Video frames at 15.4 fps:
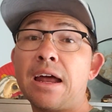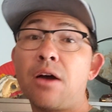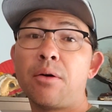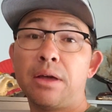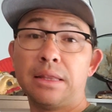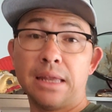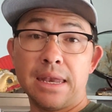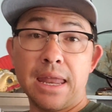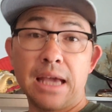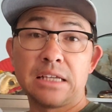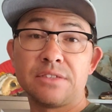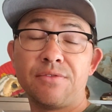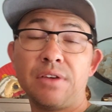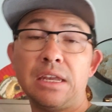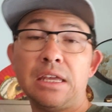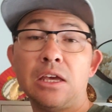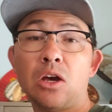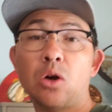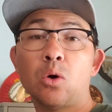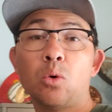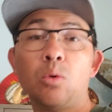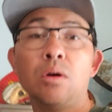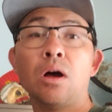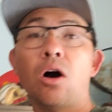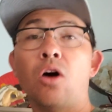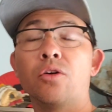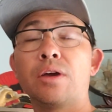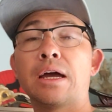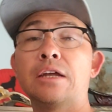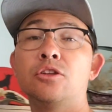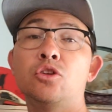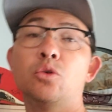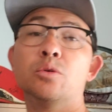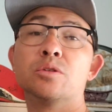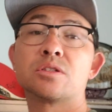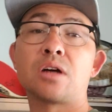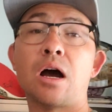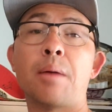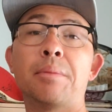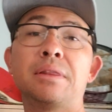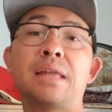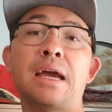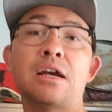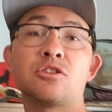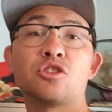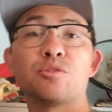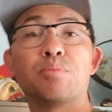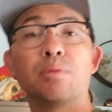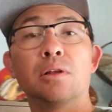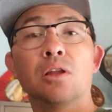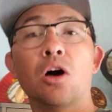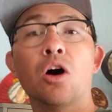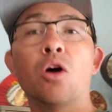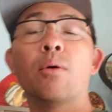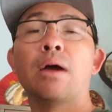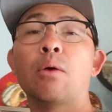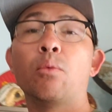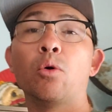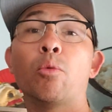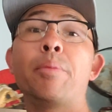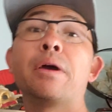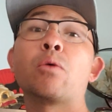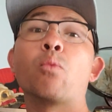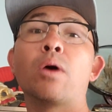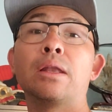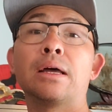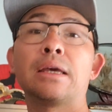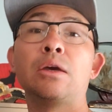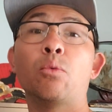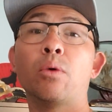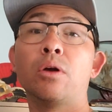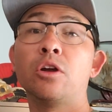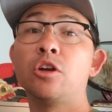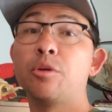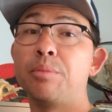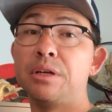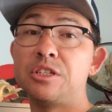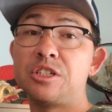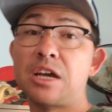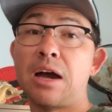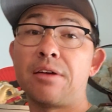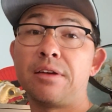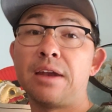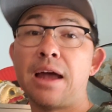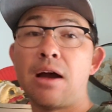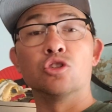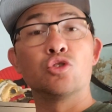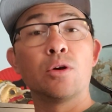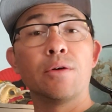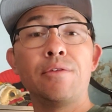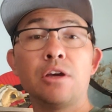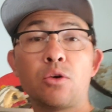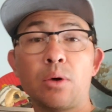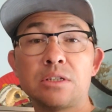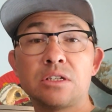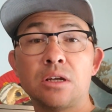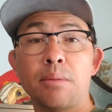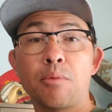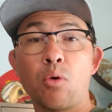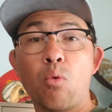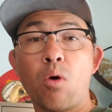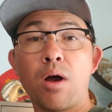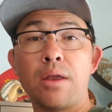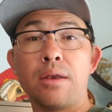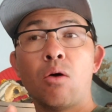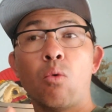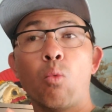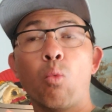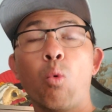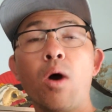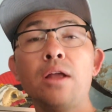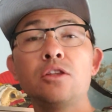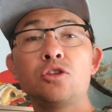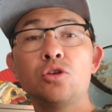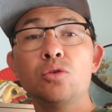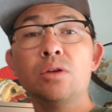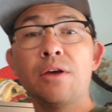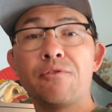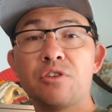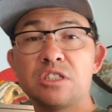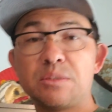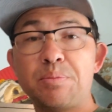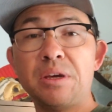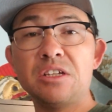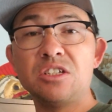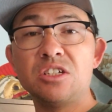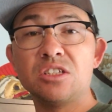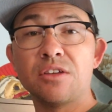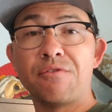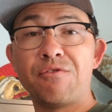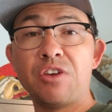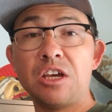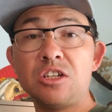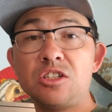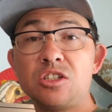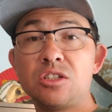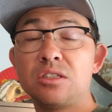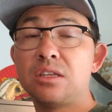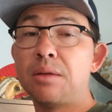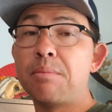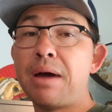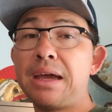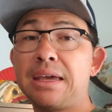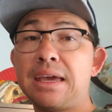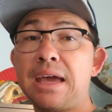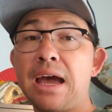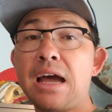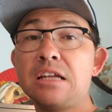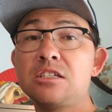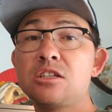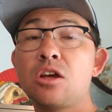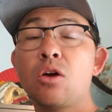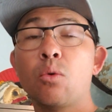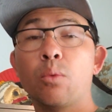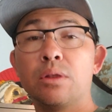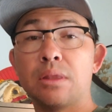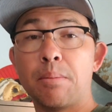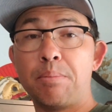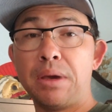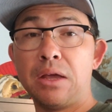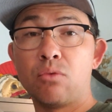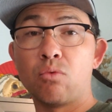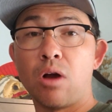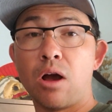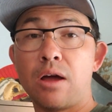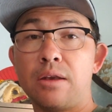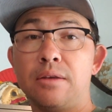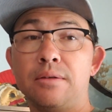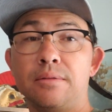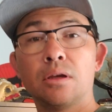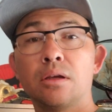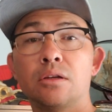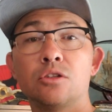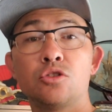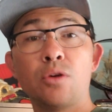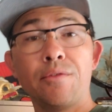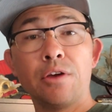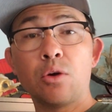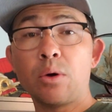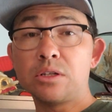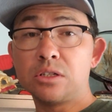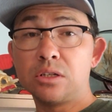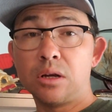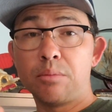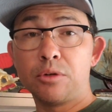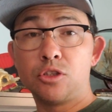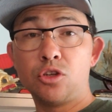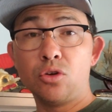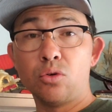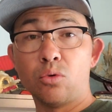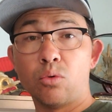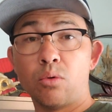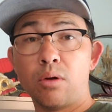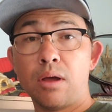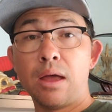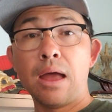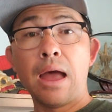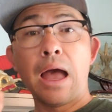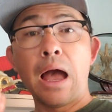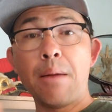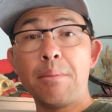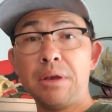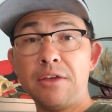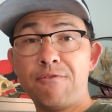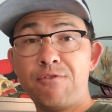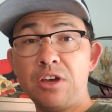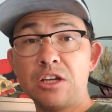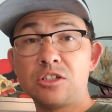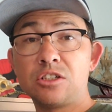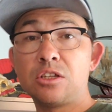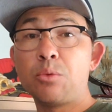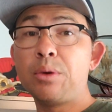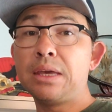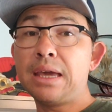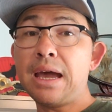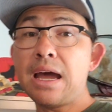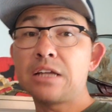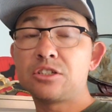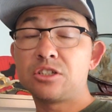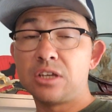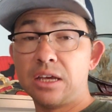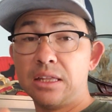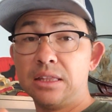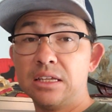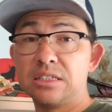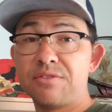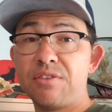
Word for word: out in the next video. All you gotta do is comment the answers below and we will pick one lucky winner to be shouted out. Trivia question number one. What two different species of fish did Mike catch with the pen rod? Trivia question number two. How many fish did we catch in this